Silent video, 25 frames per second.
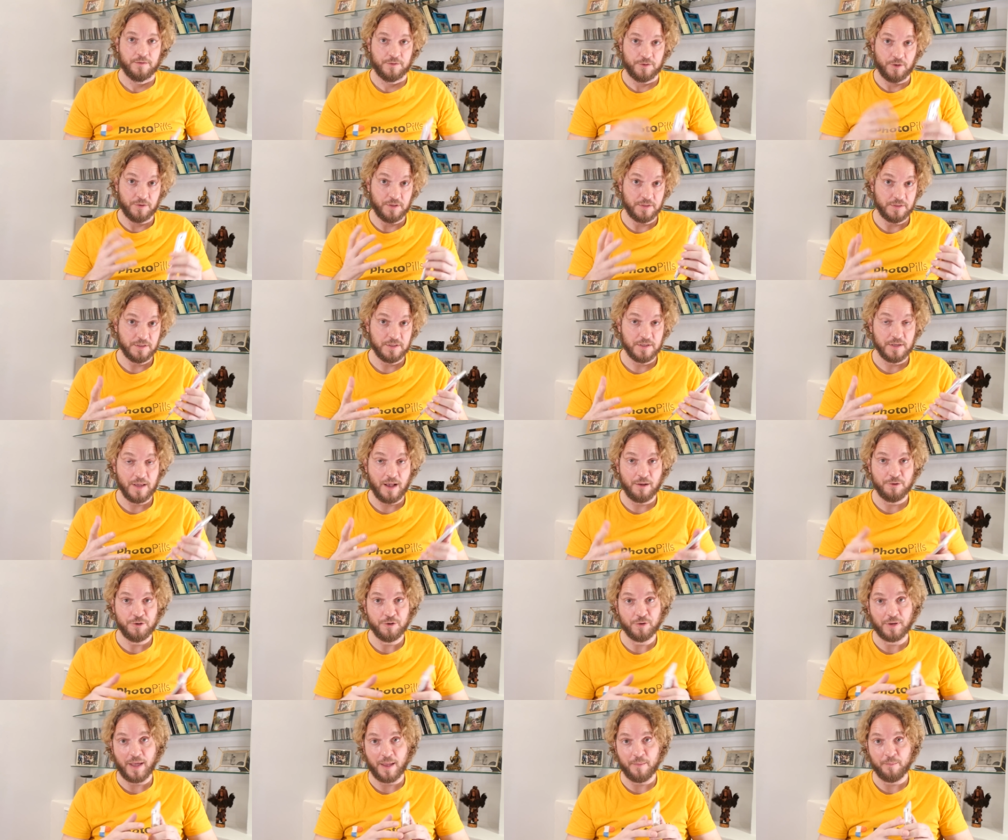So this is how
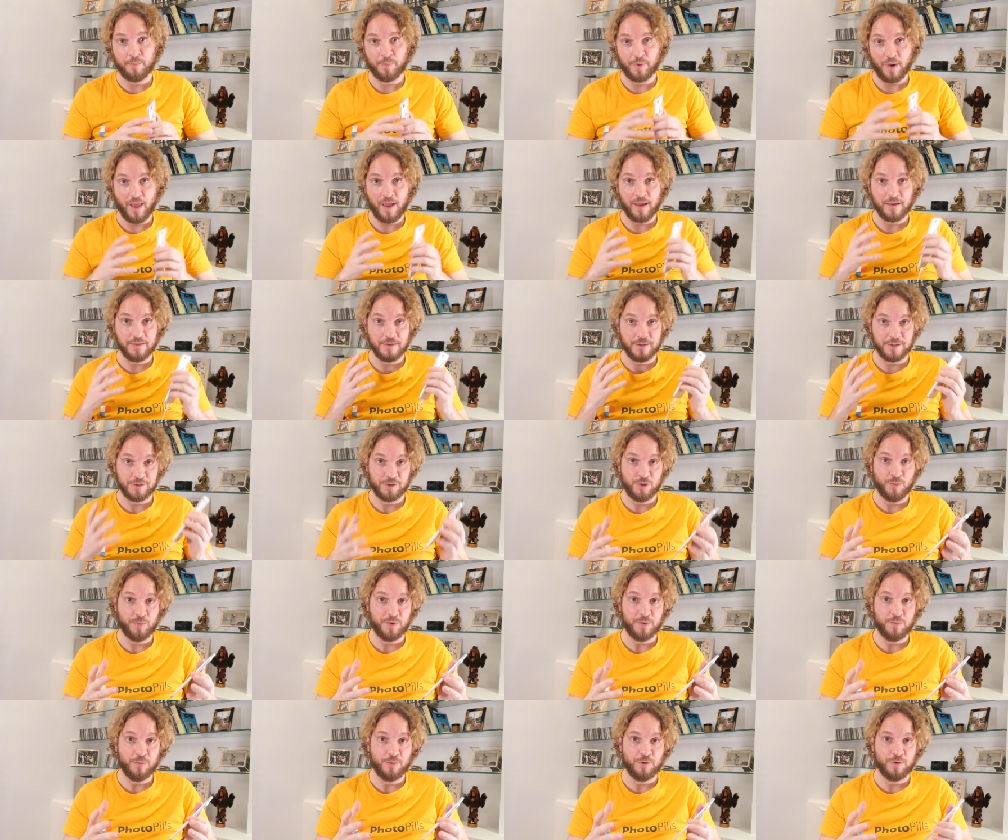you can plan the
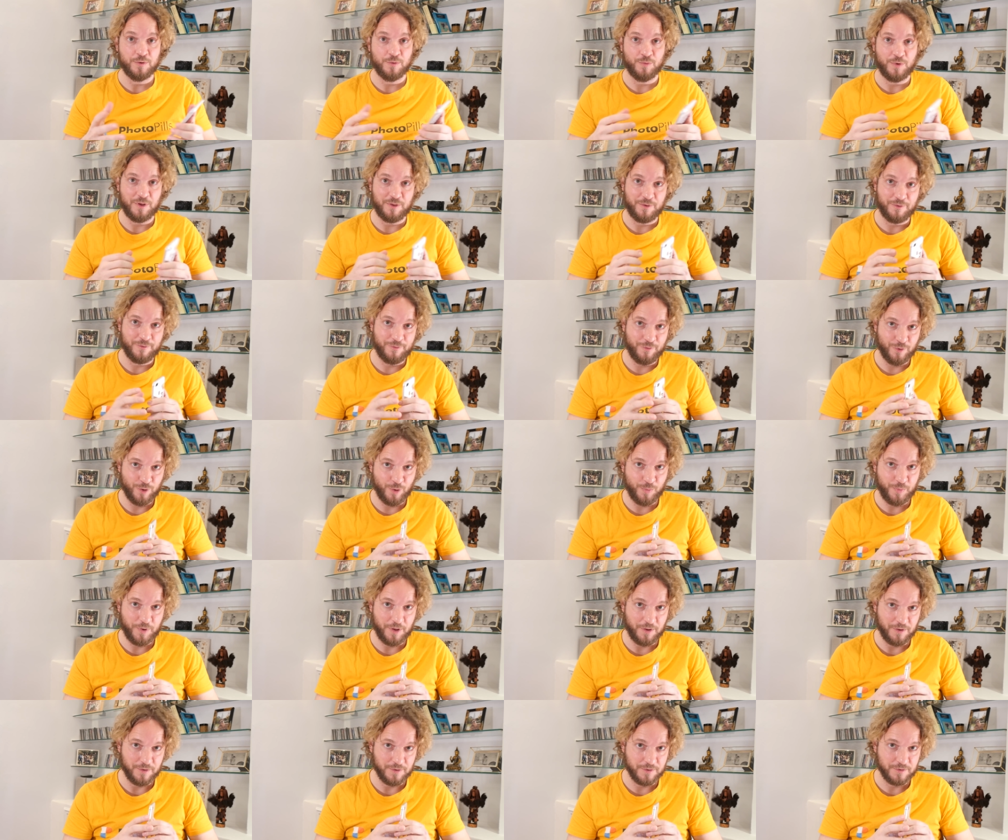supermoon with
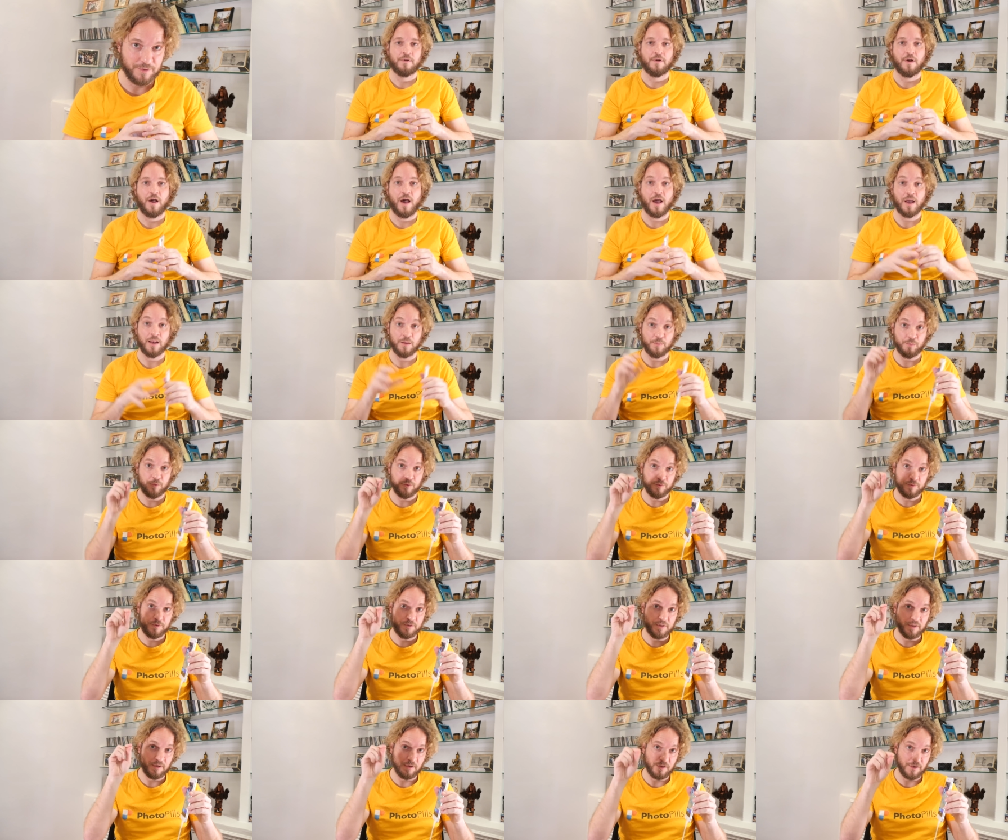PhotoPills. I'll
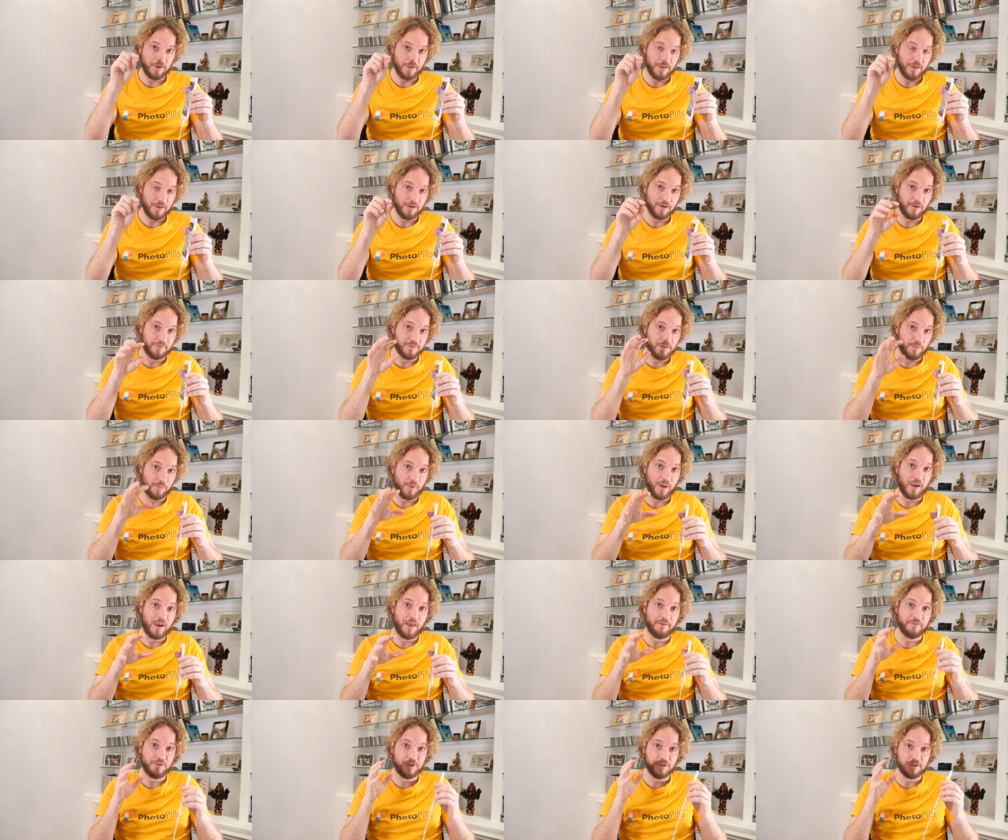put the link of the
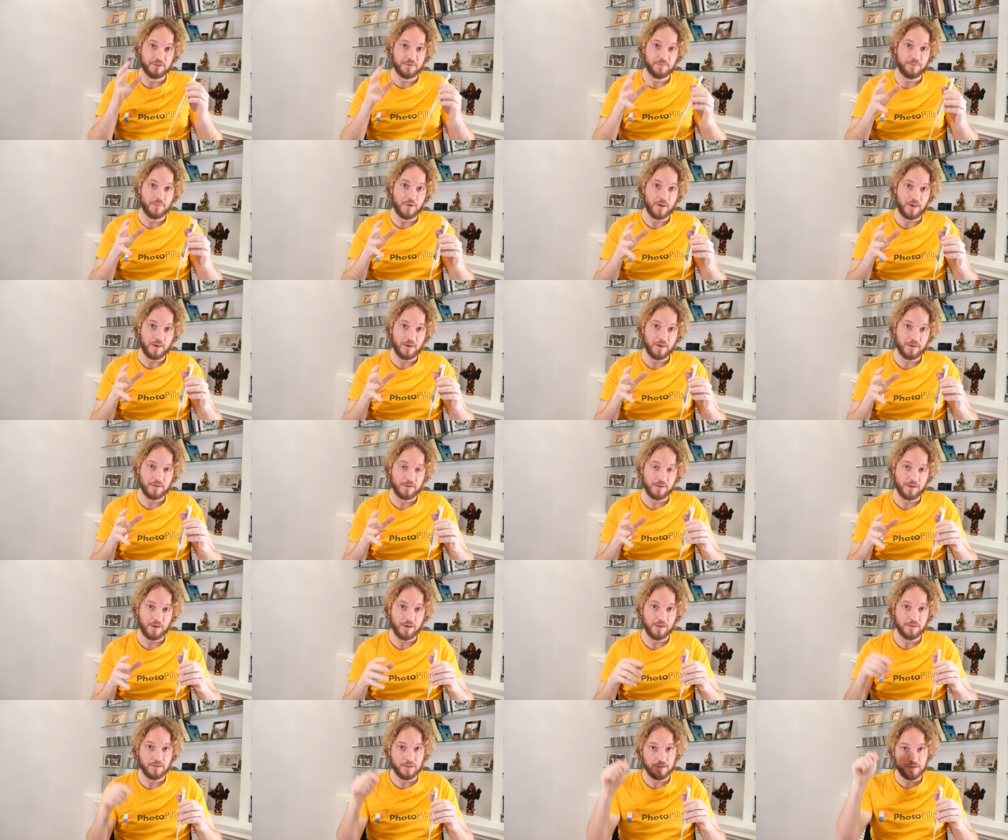plan I've just made
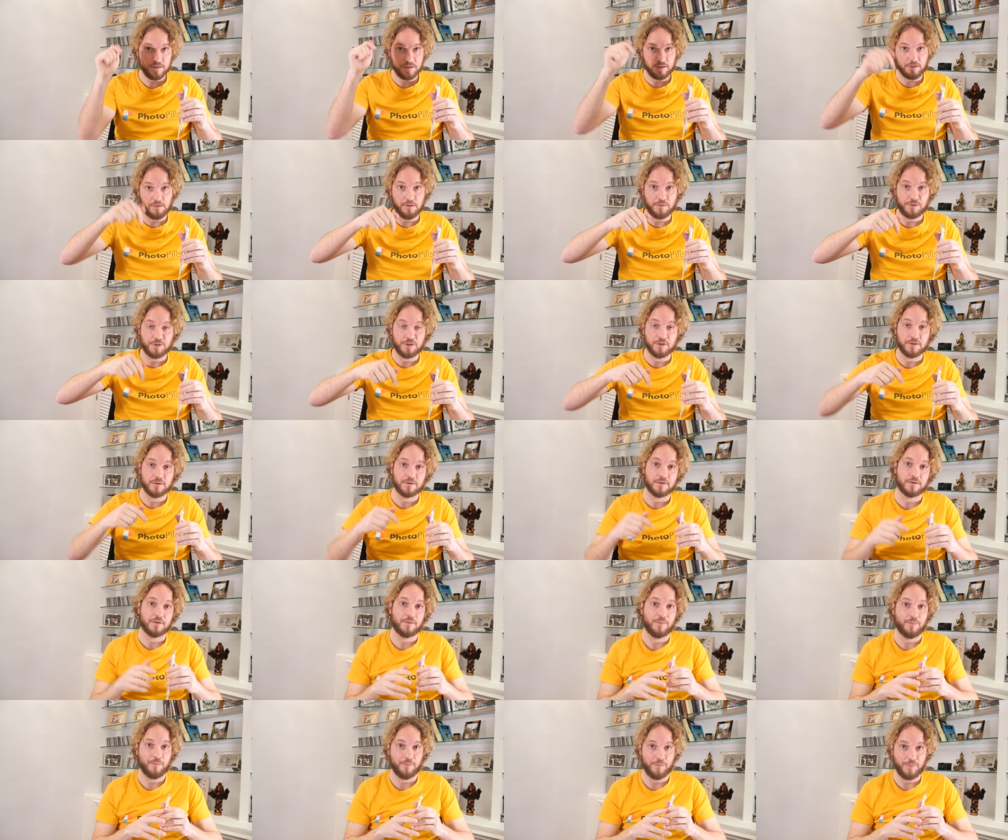in the description
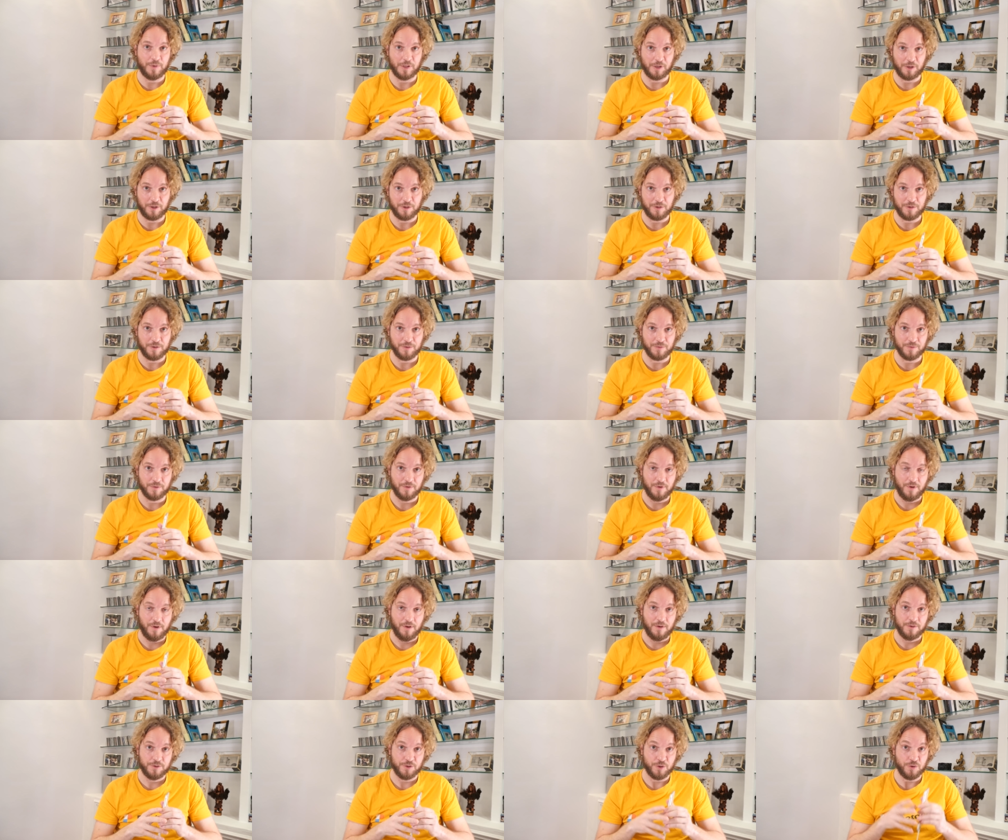below
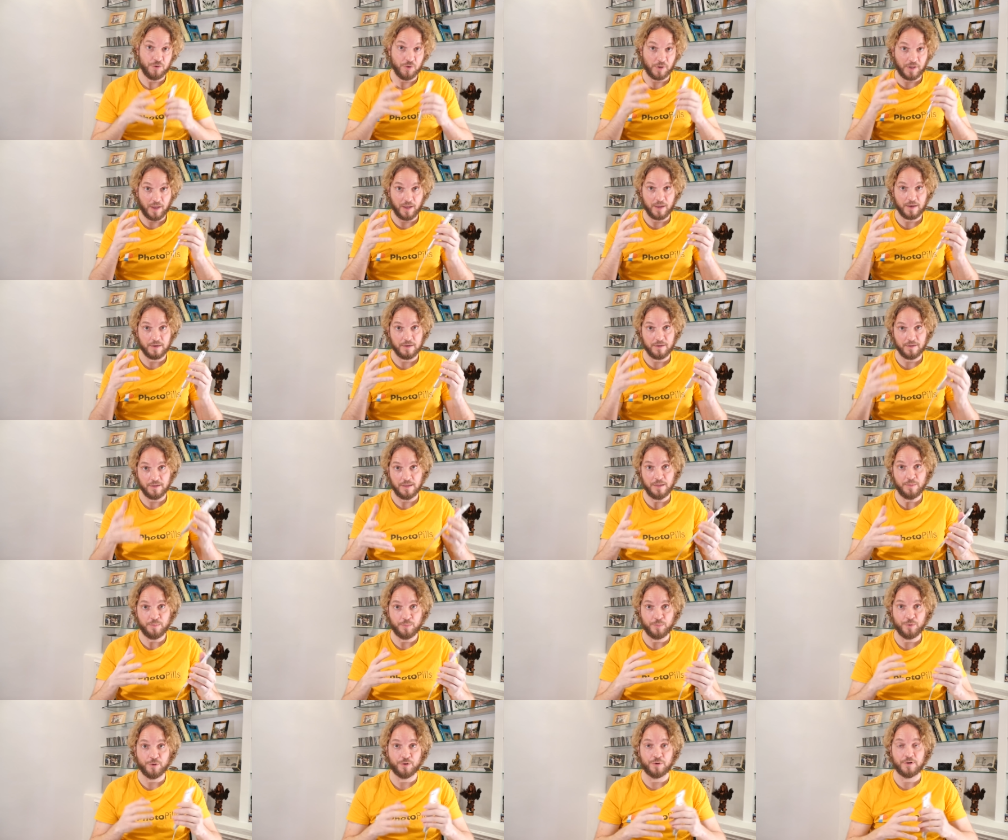so you can
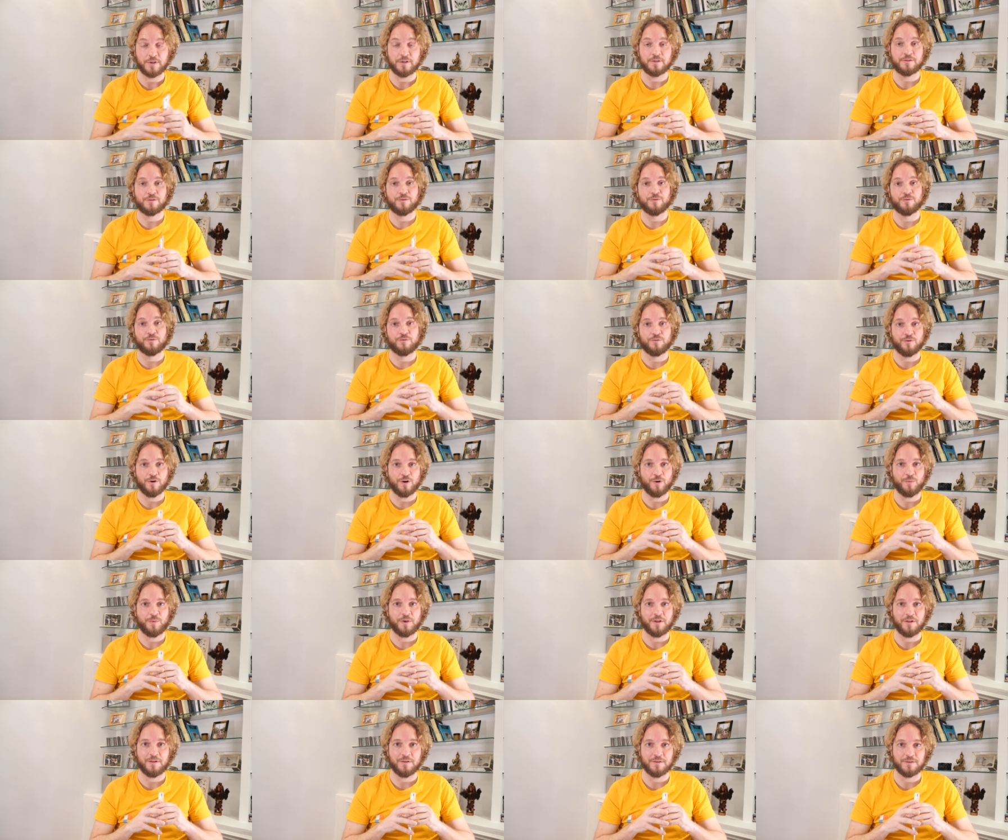import it to
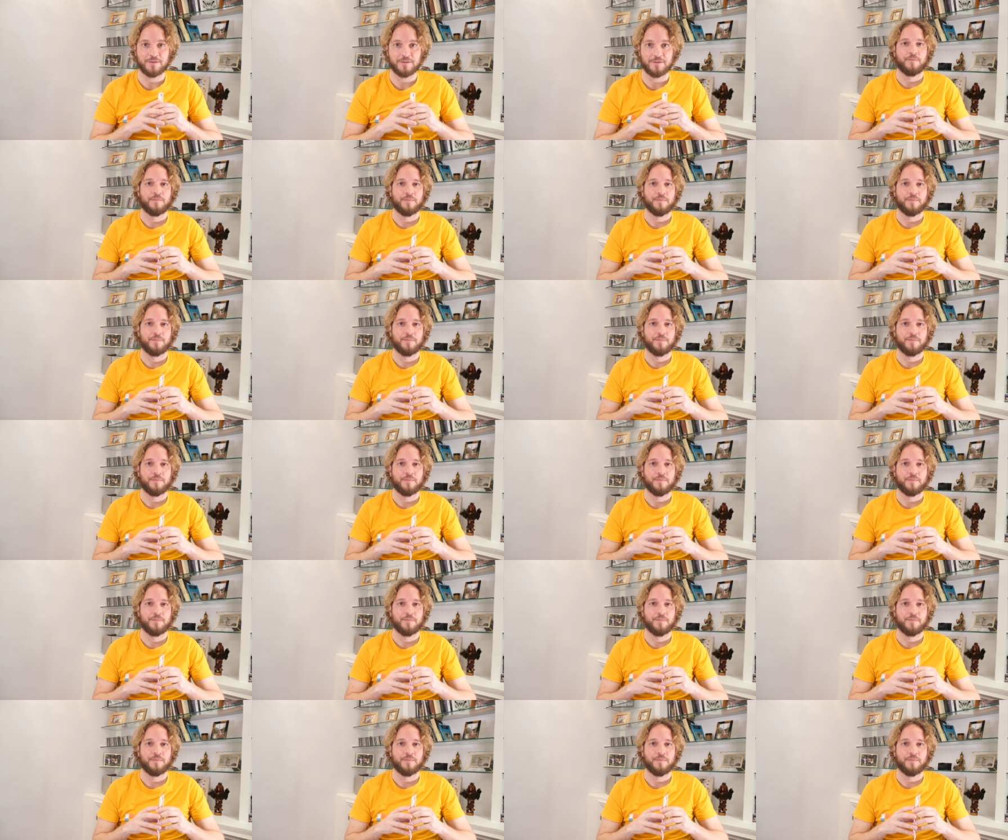PhotoPills.